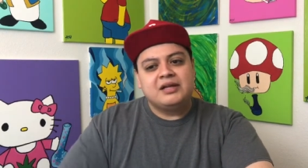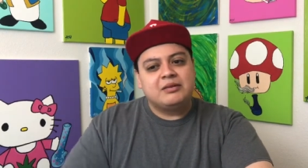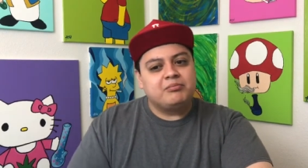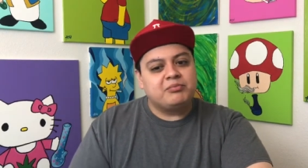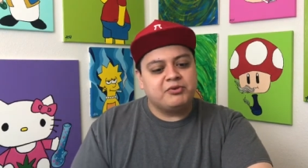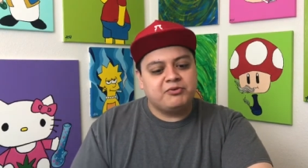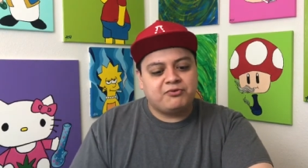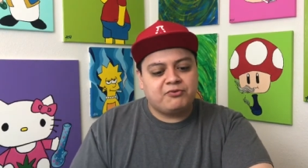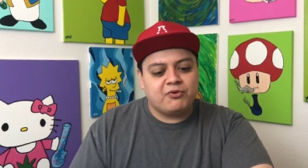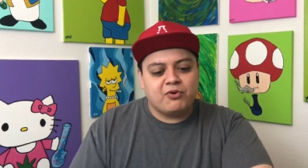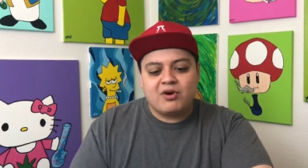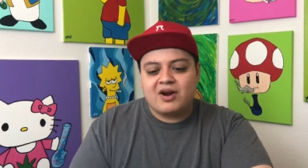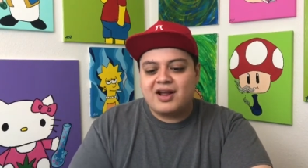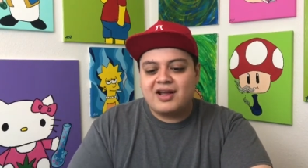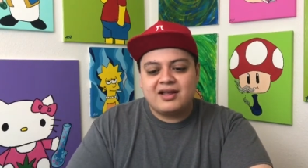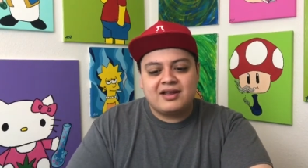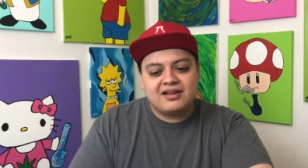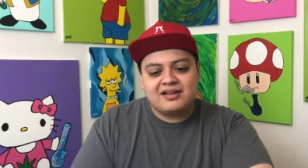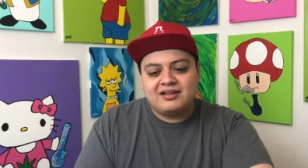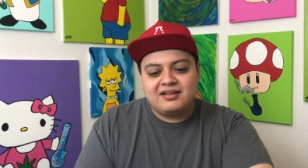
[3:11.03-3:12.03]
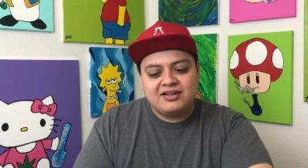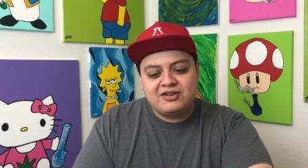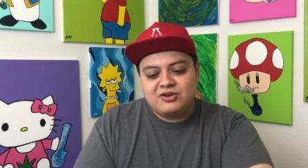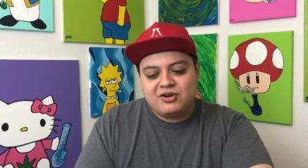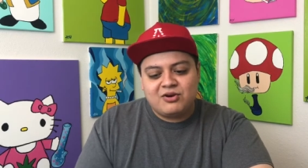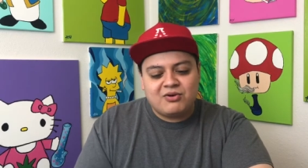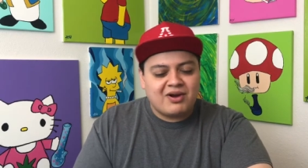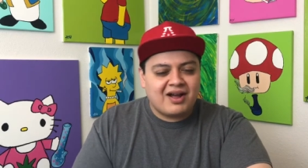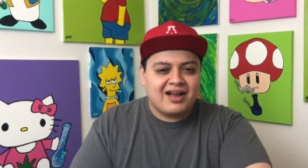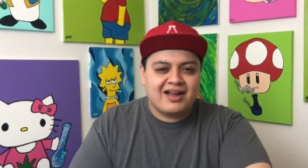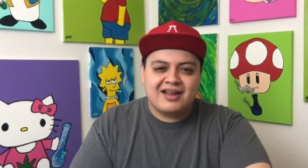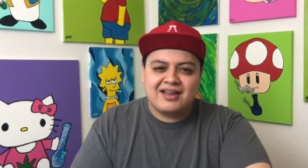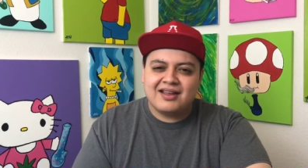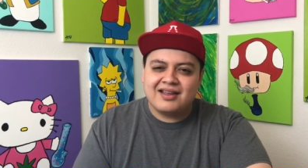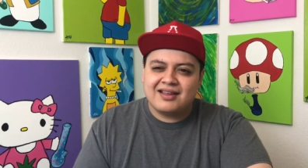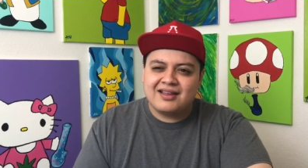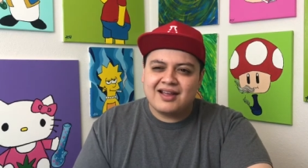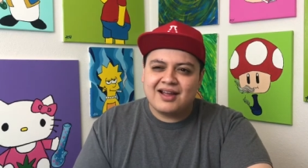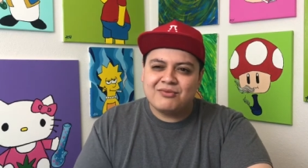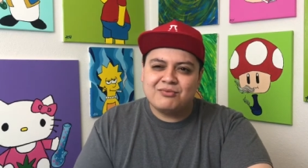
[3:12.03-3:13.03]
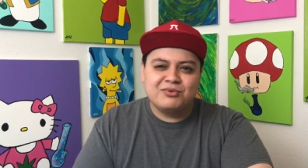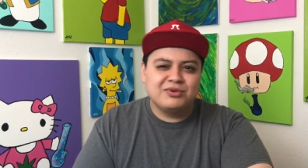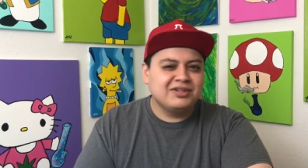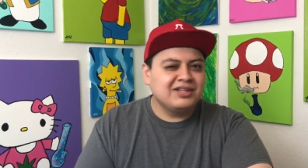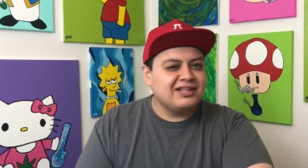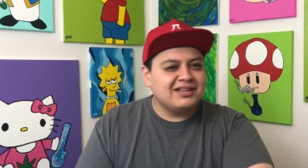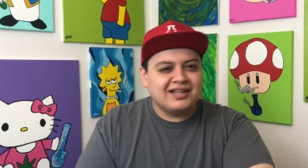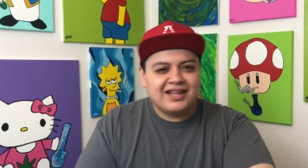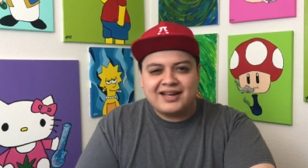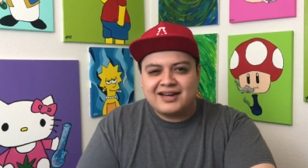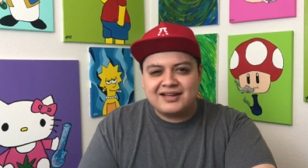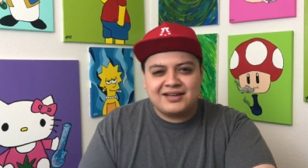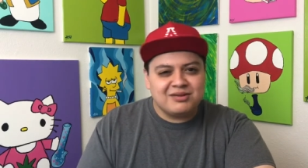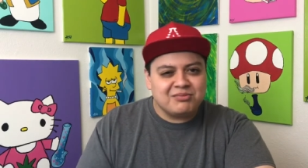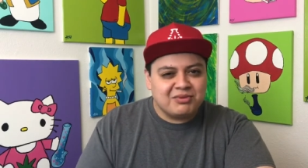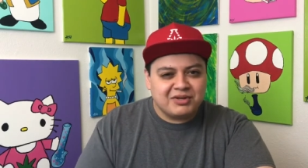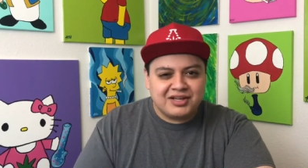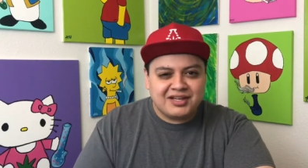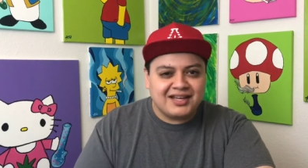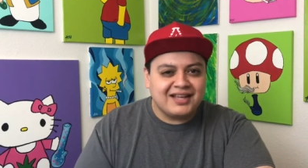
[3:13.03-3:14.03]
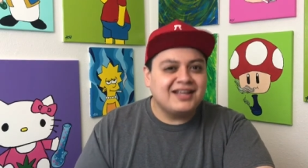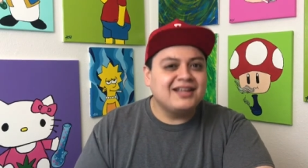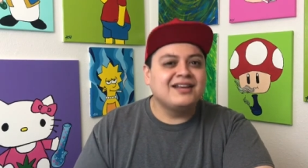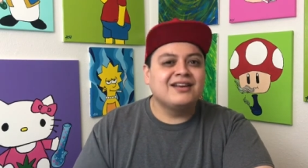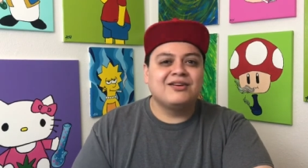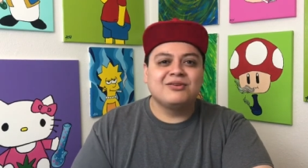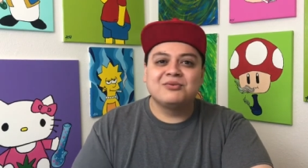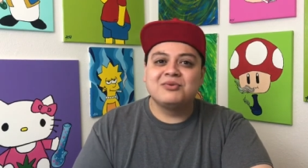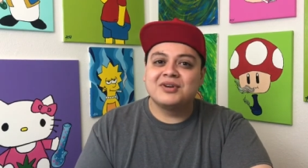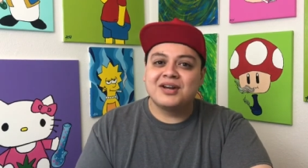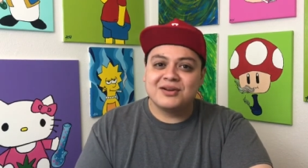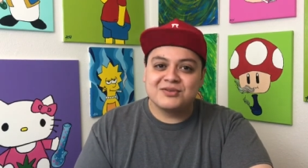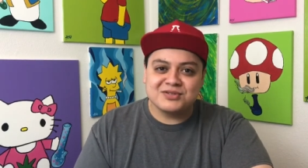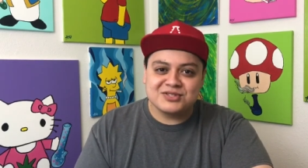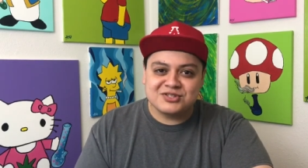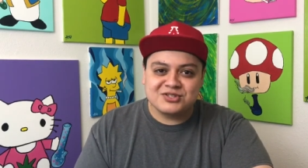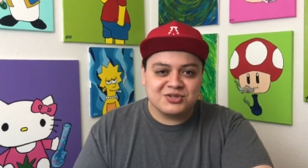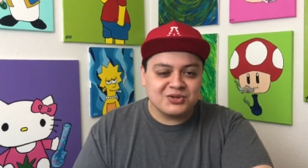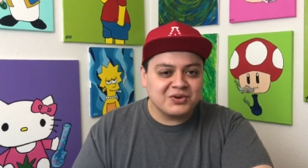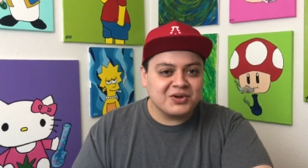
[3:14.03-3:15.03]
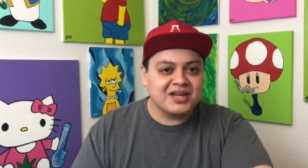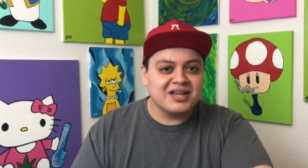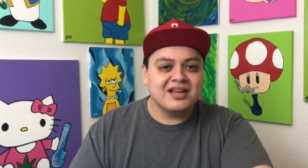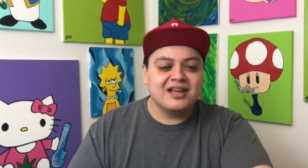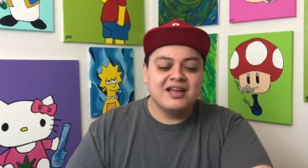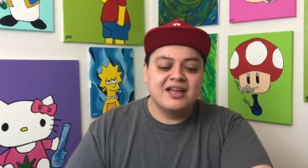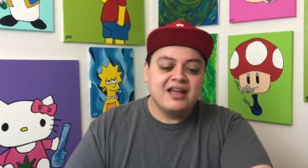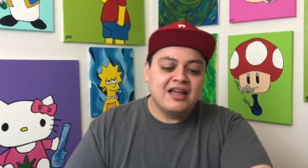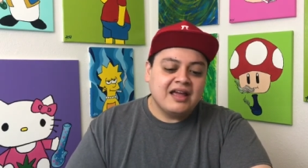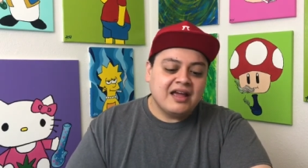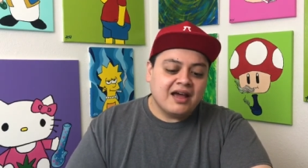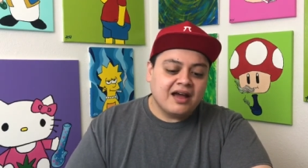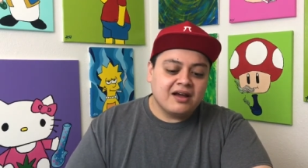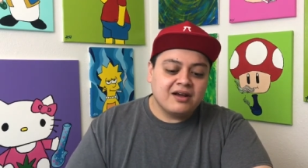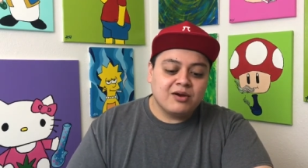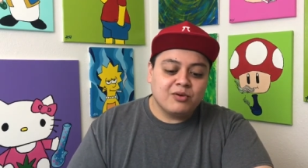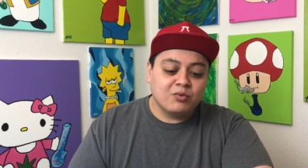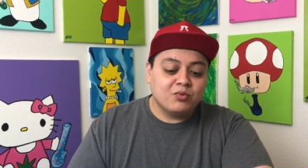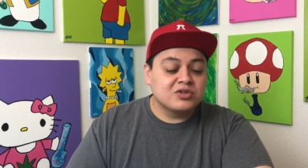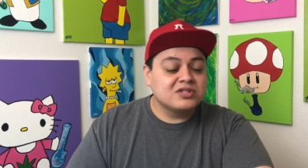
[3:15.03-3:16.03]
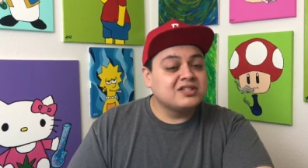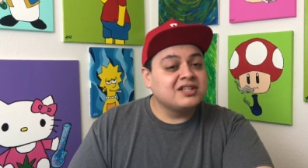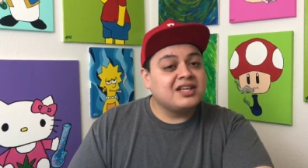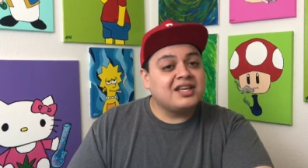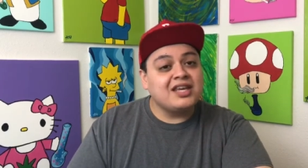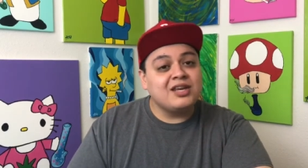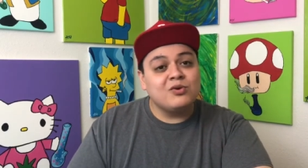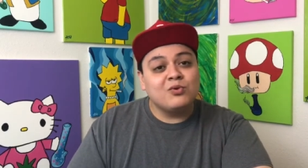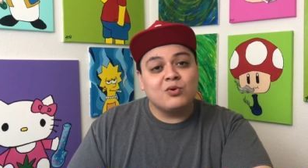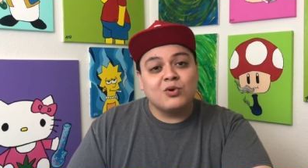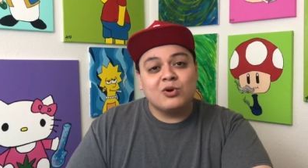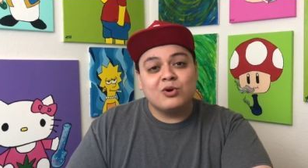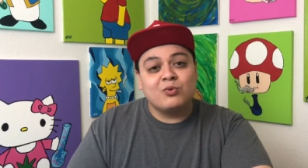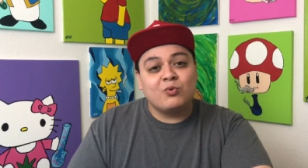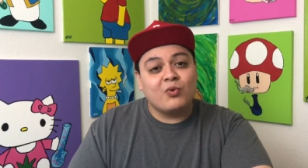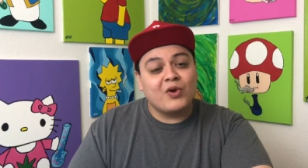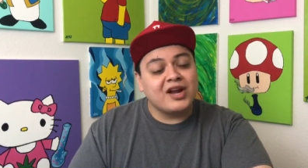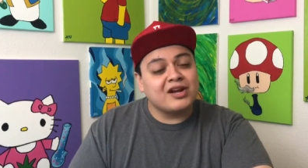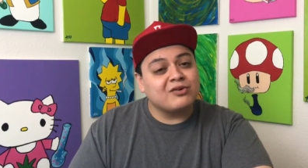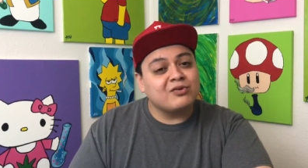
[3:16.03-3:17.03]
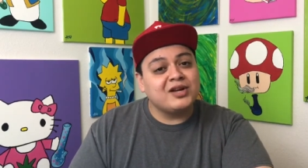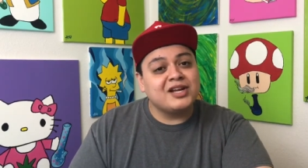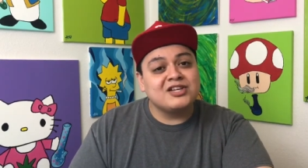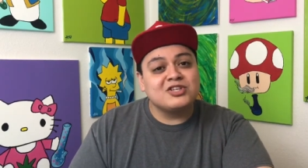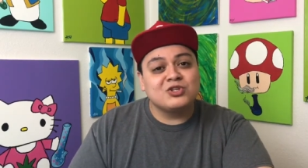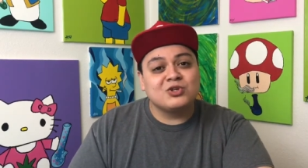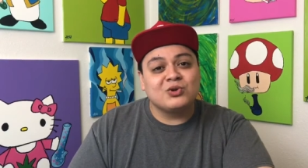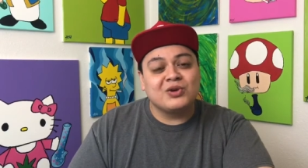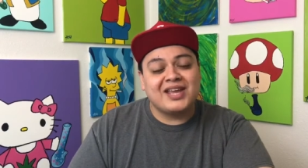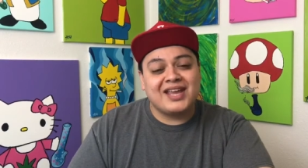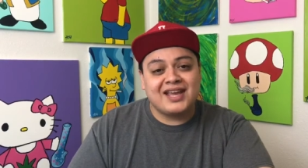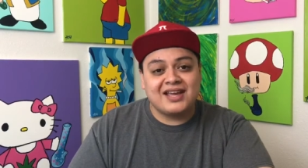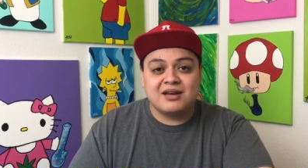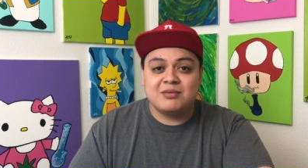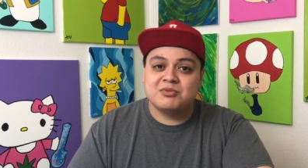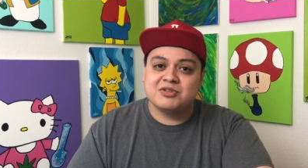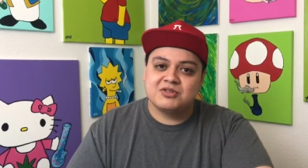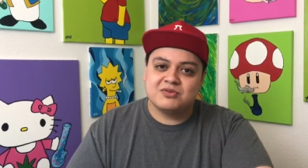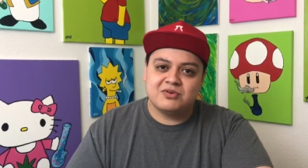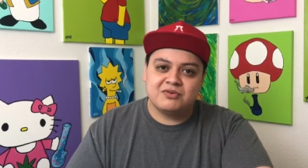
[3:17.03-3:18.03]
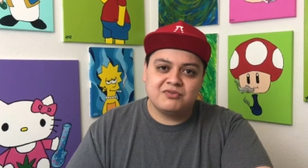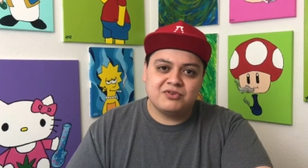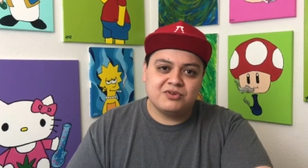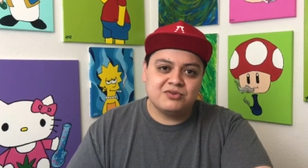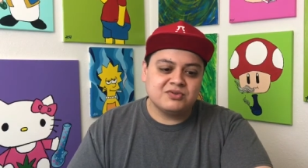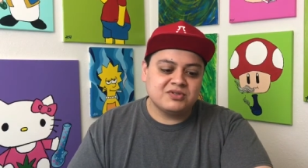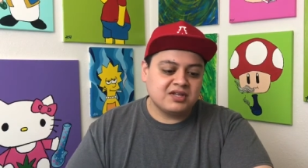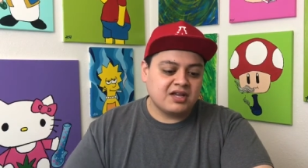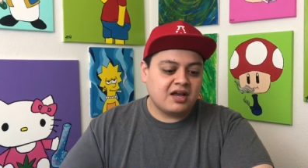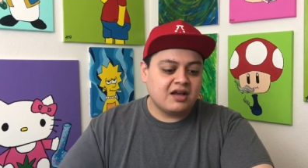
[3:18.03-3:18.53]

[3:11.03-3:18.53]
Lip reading: before I really let anybody in on what I was doing was the keyword recreational cannabis reviews.